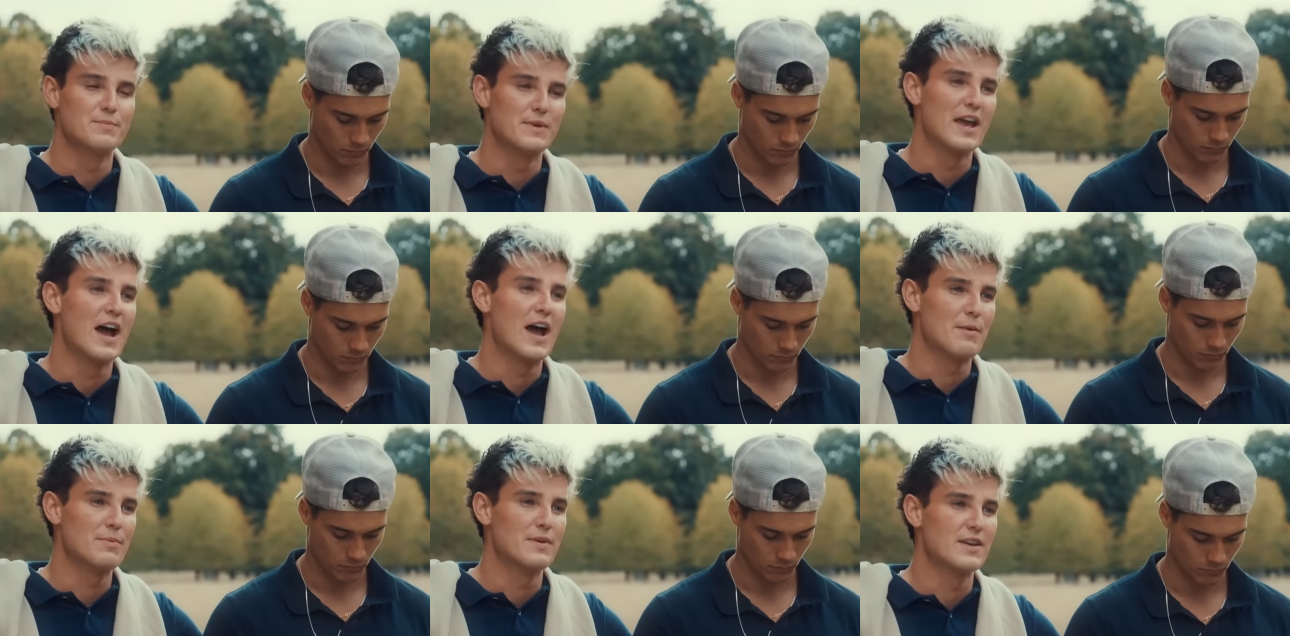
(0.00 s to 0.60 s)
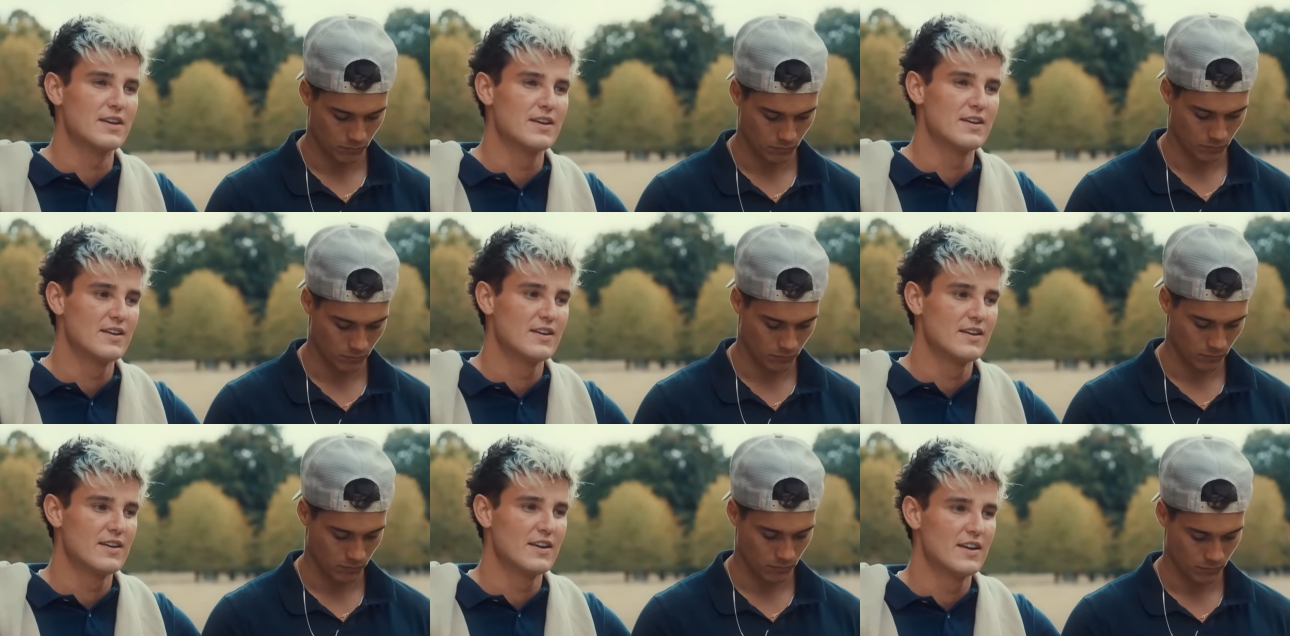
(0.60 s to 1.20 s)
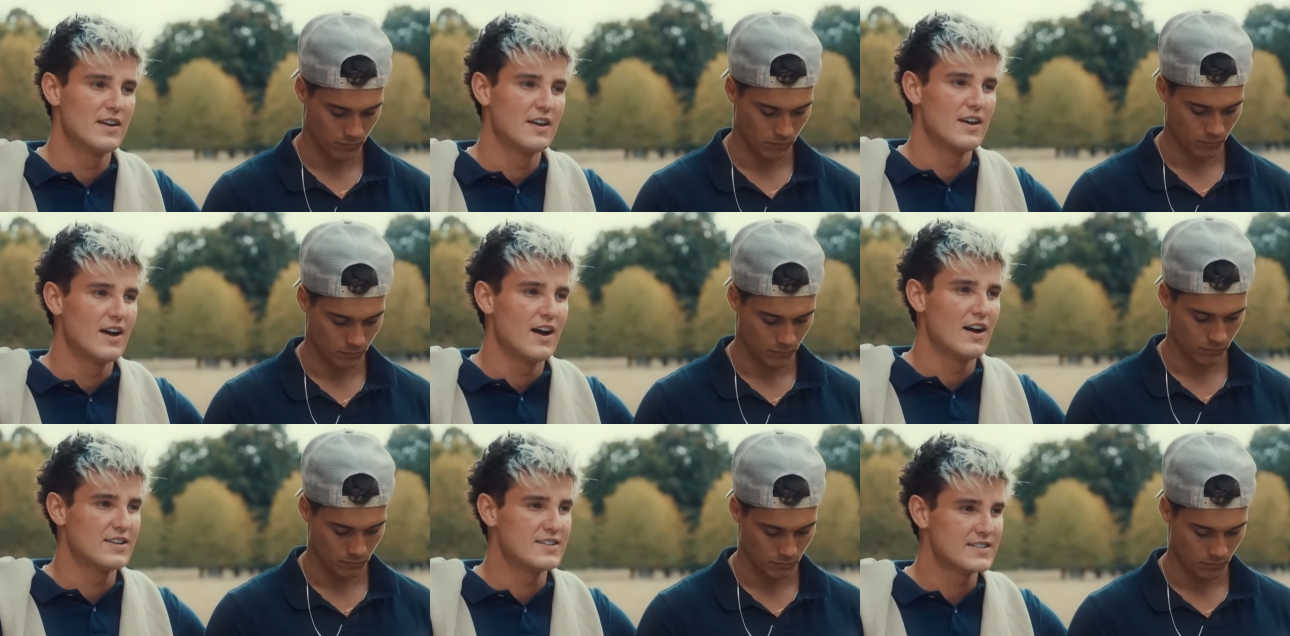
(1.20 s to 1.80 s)
Speaker 1: to be happy,
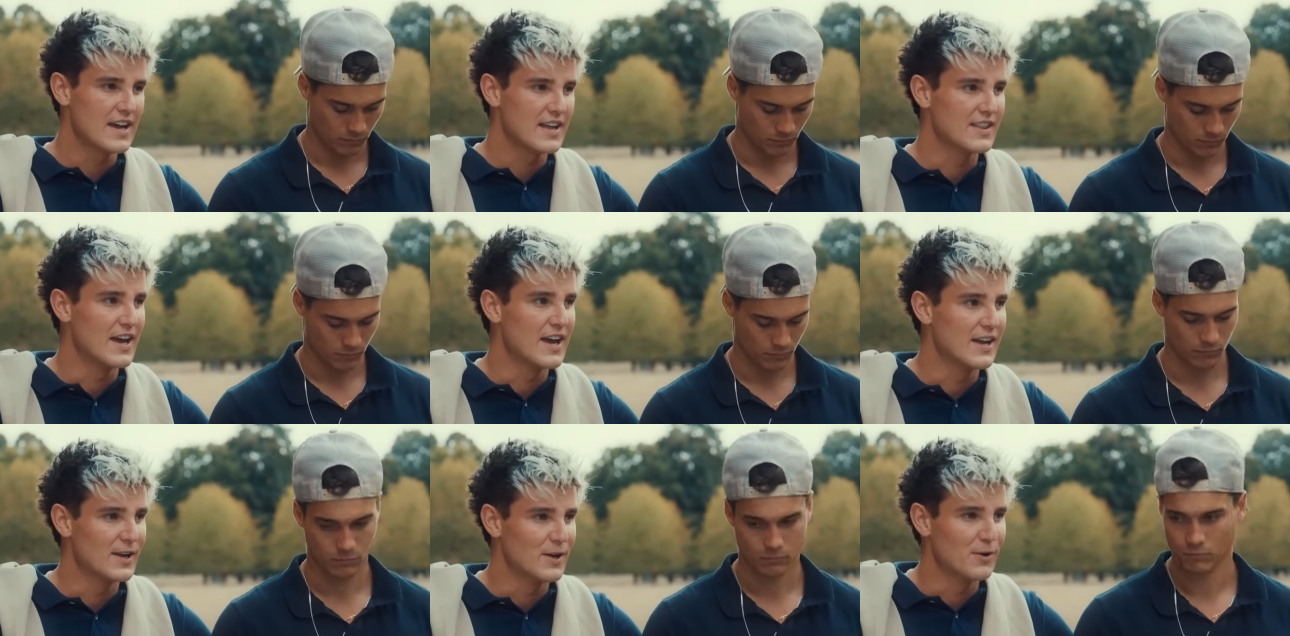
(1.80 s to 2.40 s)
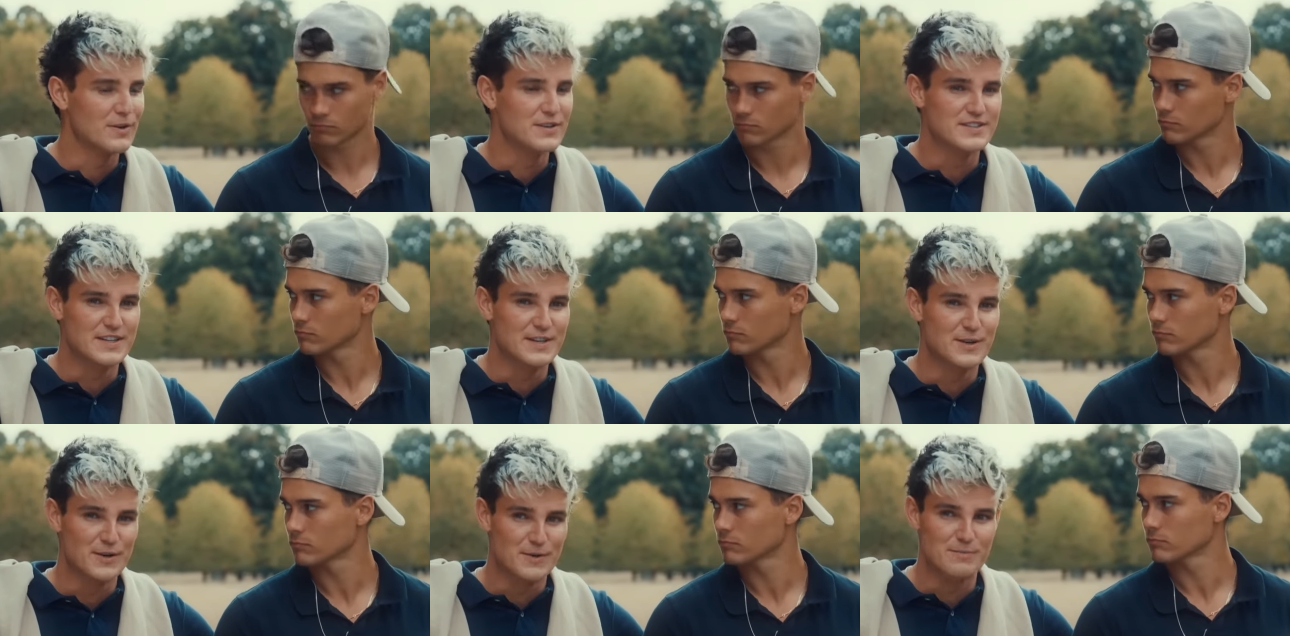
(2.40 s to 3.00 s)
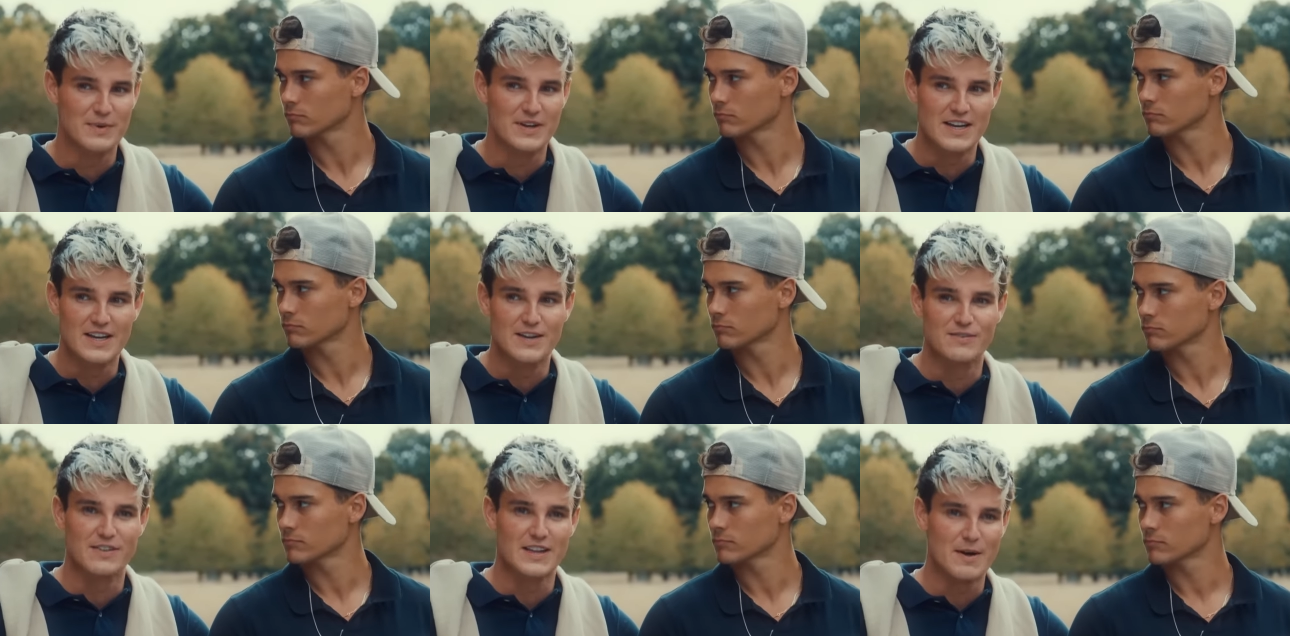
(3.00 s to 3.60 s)
I sat there and I honestly couldn't
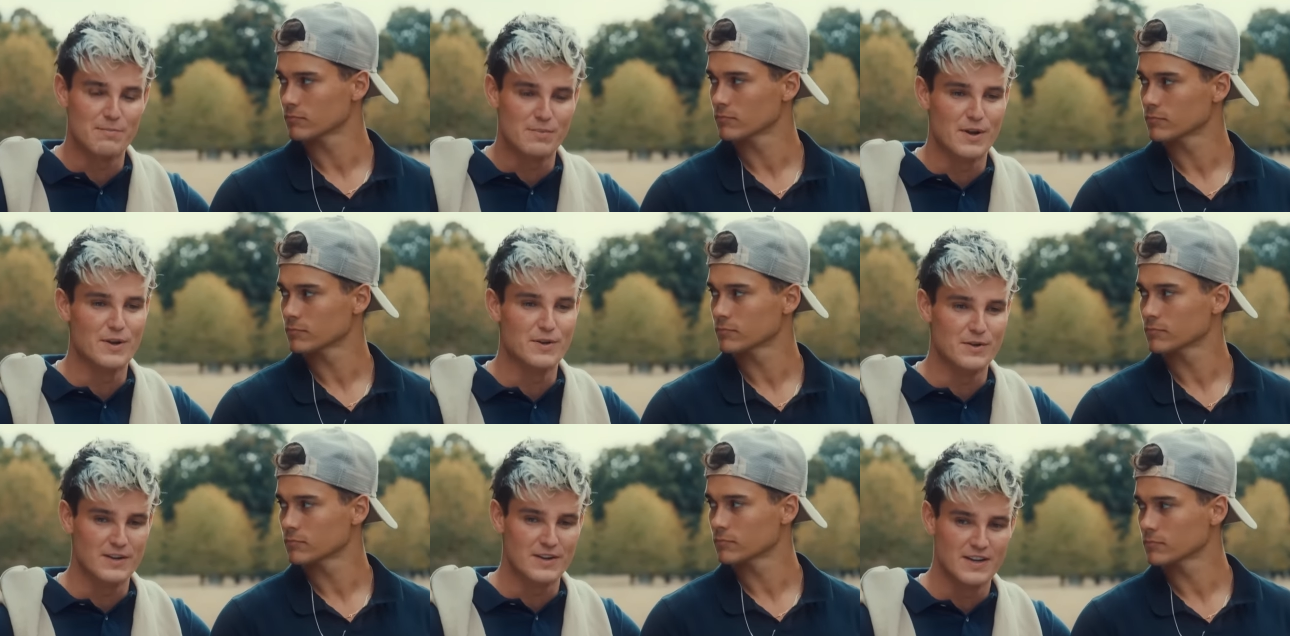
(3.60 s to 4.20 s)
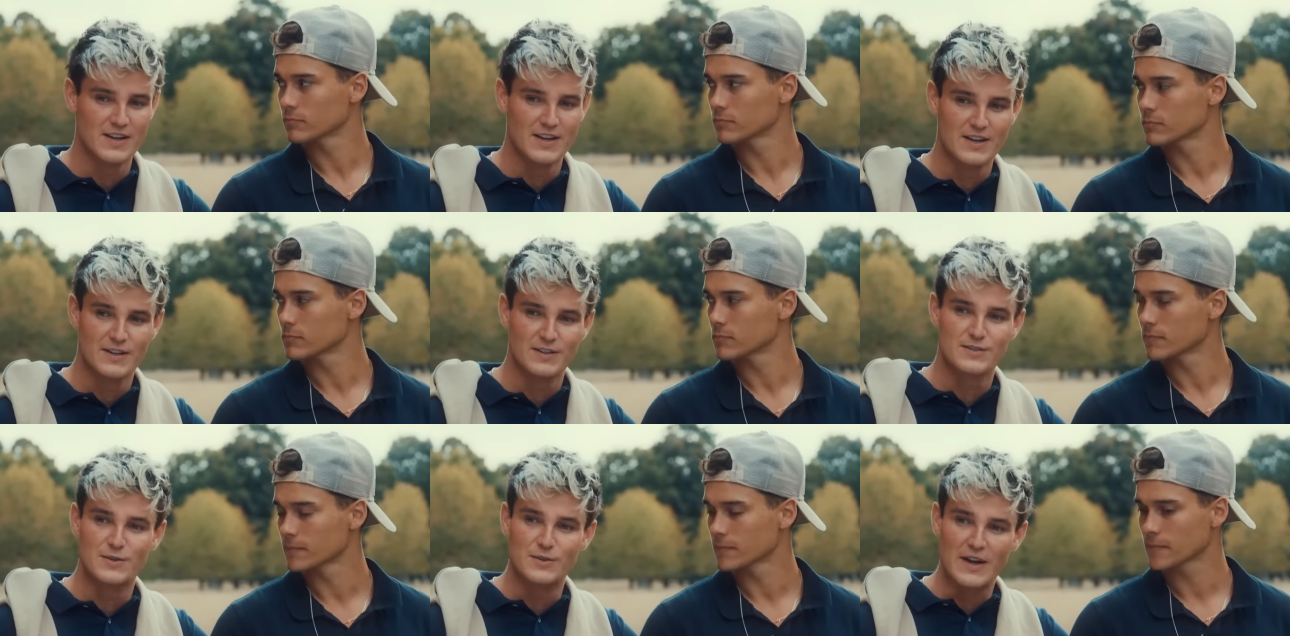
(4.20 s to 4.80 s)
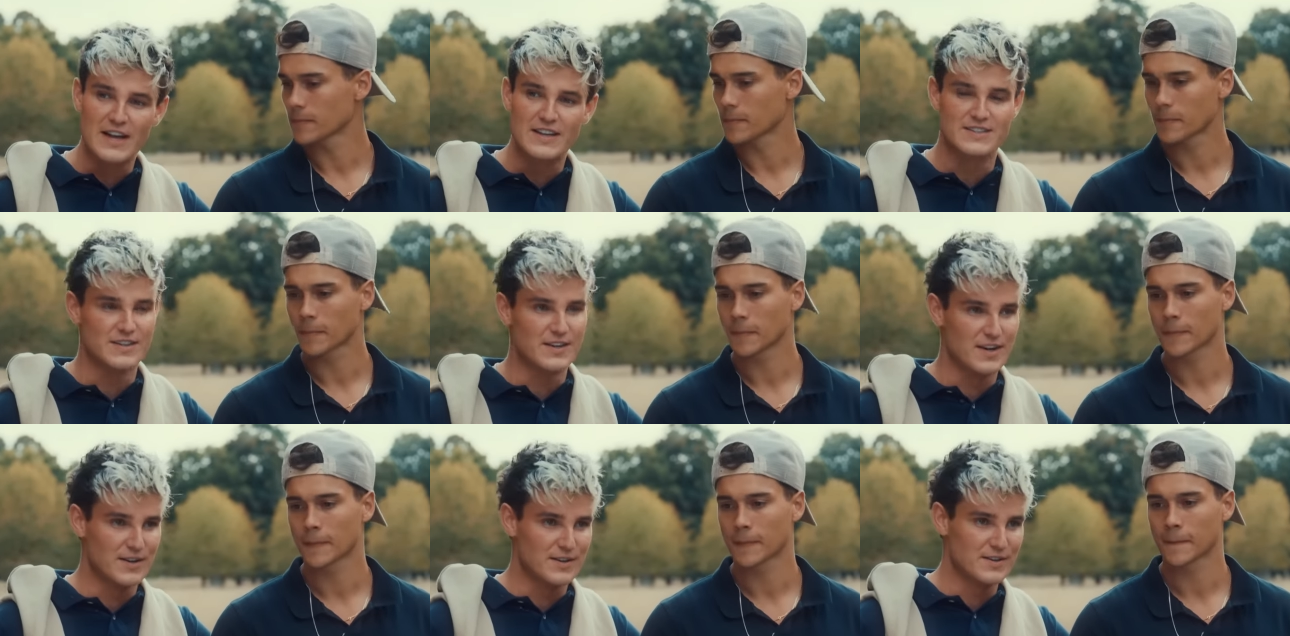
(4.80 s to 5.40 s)
believe that that bloke two days
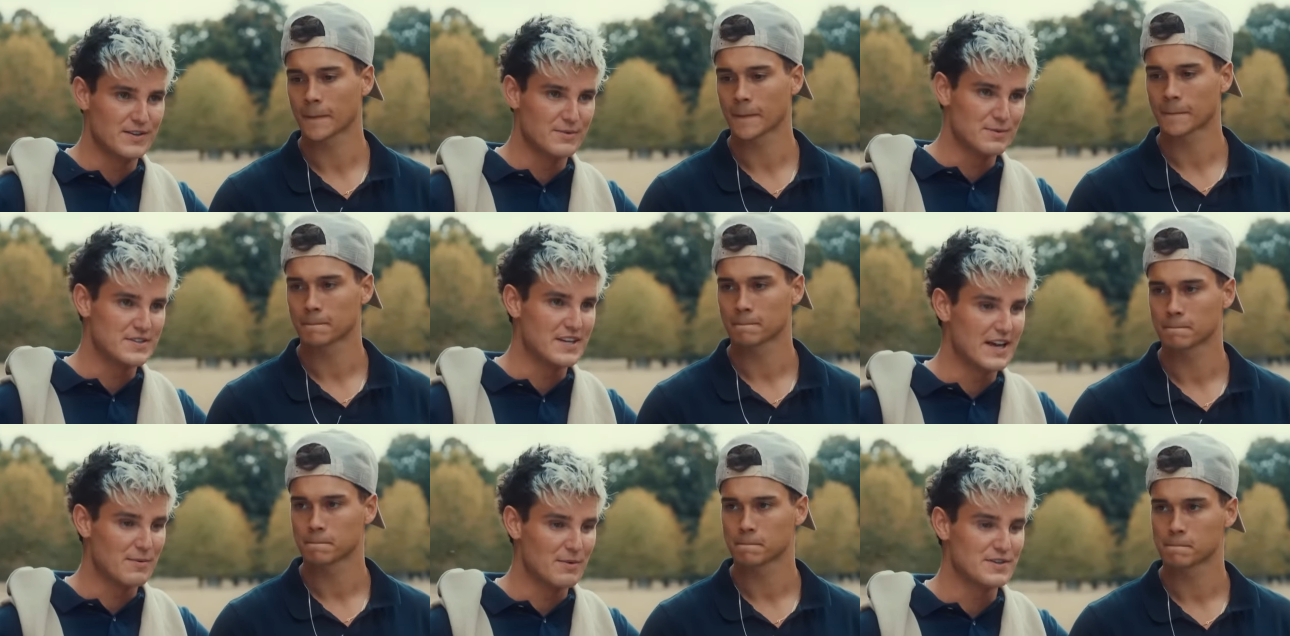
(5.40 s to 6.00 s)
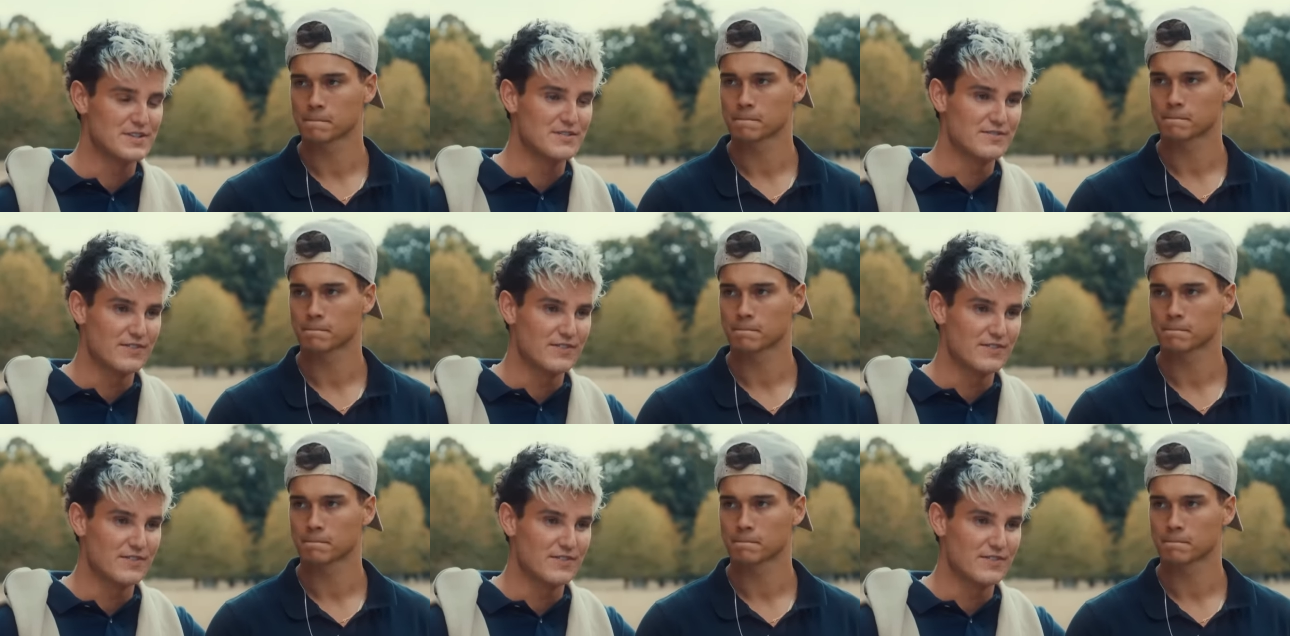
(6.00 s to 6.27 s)
ago was saying how much he